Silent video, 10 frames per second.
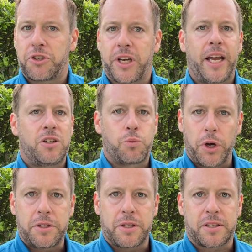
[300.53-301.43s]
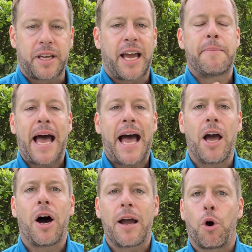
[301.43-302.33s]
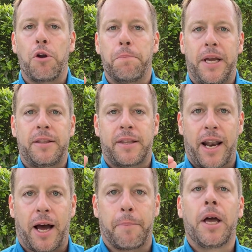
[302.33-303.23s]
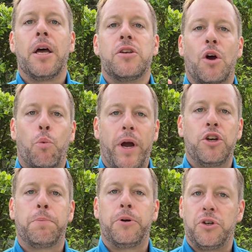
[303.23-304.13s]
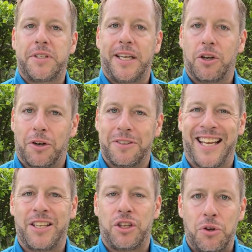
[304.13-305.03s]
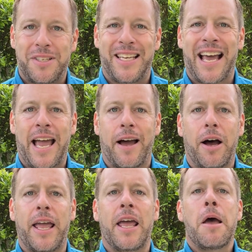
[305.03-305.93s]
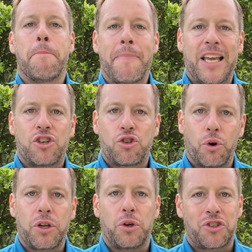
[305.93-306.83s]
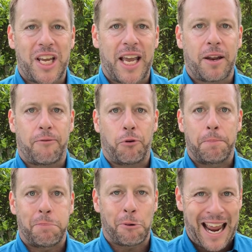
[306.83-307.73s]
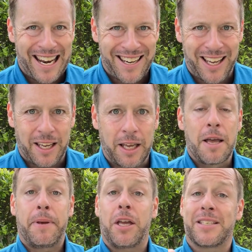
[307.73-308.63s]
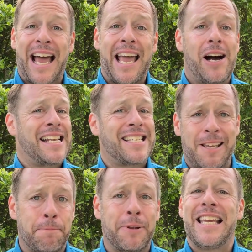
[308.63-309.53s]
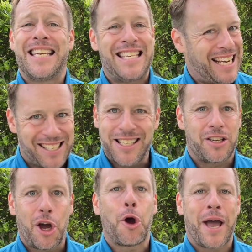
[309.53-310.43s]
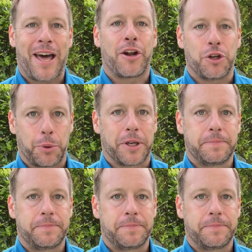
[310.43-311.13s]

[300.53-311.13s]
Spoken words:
change, words are the same, AI won't pick that up. So when you're producing content using AI, make sure you check it for branding because AI simply doesn't know how to do it.